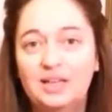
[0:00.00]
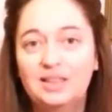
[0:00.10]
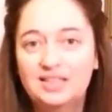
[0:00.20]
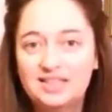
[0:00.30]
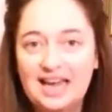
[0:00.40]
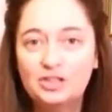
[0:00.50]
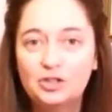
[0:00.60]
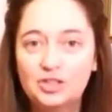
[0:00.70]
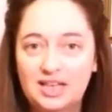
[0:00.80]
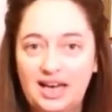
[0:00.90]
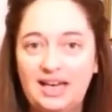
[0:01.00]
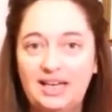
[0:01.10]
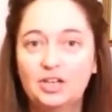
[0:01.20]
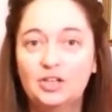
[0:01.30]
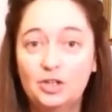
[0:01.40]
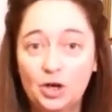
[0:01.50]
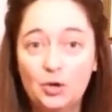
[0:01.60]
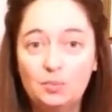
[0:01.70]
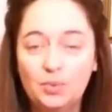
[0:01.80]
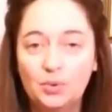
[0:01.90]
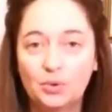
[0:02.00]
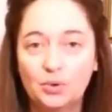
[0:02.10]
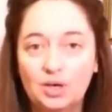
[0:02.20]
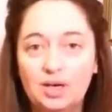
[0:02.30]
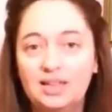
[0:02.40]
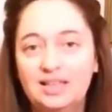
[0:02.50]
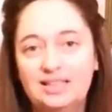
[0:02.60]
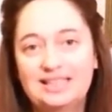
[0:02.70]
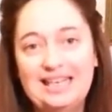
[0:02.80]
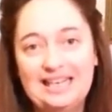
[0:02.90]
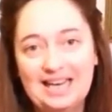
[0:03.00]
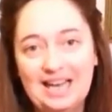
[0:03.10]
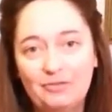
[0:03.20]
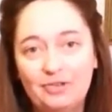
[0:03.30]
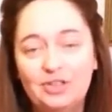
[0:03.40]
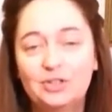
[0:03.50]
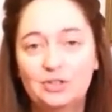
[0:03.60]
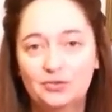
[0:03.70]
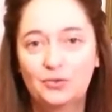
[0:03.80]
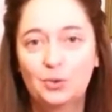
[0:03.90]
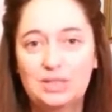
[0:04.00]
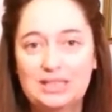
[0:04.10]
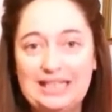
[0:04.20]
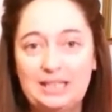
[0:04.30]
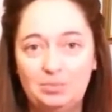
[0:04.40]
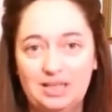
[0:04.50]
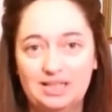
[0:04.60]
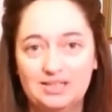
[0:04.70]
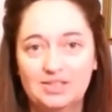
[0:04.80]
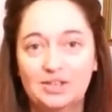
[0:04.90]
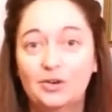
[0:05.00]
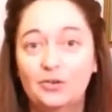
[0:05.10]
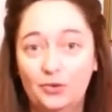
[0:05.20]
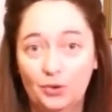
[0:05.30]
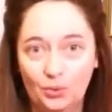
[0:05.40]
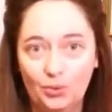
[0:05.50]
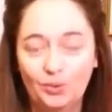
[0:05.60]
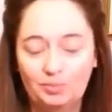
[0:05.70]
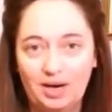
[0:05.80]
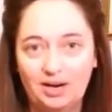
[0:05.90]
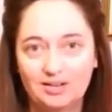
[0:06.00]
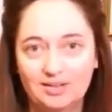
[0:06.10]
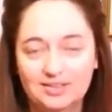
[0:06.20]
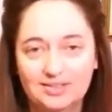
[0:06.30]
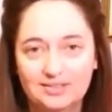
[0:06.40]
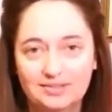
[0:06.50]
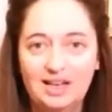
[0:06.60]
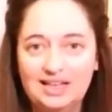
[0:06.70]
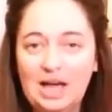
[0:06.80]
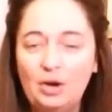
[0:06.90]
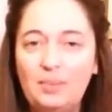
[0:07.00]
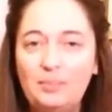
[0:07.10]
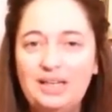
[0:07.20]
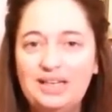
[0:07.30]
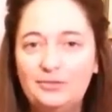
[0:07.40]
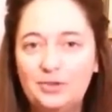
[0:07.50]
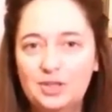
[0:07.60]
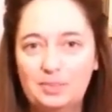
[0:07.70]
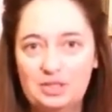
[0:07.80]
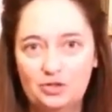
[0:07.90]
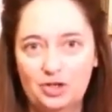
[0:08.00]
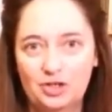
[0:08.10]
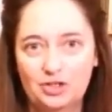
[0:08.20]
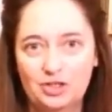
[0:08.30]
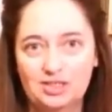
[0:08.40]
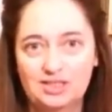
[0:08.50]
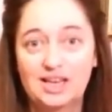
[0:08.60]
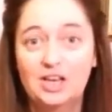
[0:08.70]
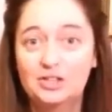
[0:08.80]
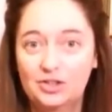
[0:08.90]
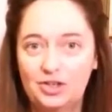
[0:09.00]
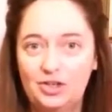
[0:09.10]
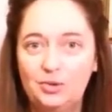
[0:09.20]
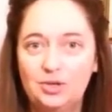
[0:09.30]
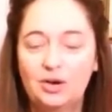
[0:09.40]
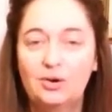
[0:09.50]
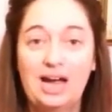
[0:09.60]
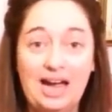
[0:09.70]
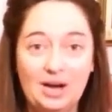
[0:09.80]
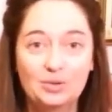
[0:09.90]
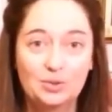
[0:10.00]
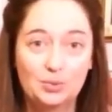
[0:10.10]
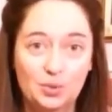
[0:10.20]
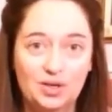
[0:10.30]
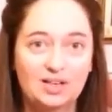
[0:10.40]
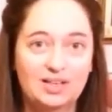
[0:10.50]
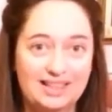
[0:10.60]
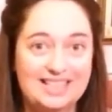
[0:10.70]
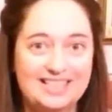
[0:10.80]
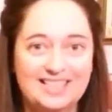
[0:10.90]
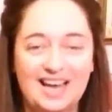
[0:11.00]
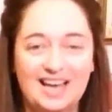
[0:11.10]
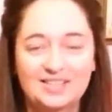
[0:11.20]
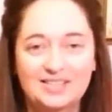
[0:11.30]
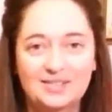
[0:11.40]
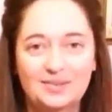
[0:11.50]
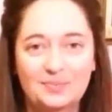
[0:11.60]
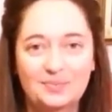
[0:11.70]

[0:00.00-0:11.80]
The test should take no more than 11 to 14 minutes for all parts. Now let me give you some instructions so that you know how to work this test.